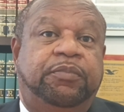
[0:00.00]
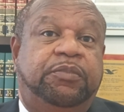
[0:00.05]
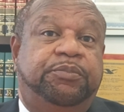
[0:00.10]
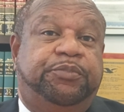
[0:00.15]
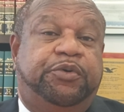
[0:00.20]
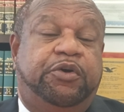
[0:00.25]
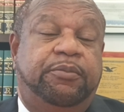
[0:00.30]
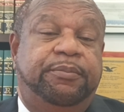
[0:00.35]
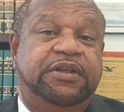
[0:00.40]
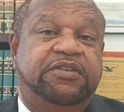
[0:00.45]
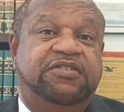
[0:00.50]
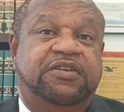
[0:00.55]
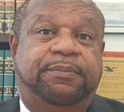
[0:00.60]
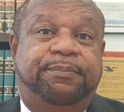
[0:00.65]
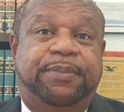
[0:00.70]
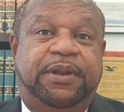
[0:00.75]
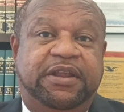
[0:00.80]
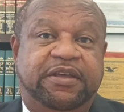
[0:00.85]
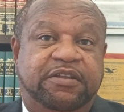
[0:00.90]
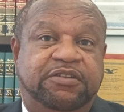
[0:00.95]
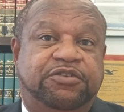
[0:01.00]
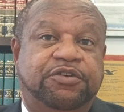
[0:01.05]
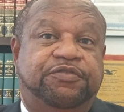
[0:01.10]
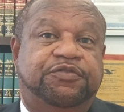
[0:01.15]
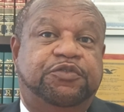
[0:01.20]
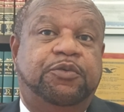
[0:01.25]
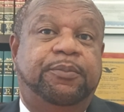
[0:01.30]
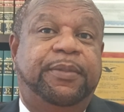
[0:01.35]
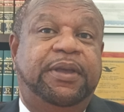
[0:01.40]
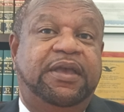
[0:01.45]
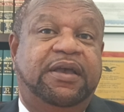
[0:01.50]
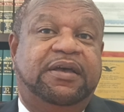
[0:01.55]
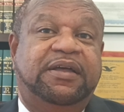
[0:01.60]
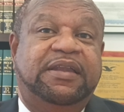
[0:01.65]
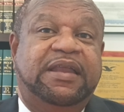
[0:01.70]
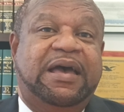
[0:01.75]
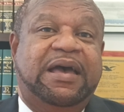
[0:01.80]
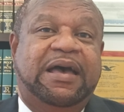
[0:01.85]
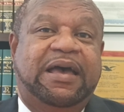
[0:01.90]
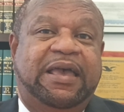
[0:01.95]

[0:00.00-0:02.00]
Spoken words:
permits a plaintiff to make an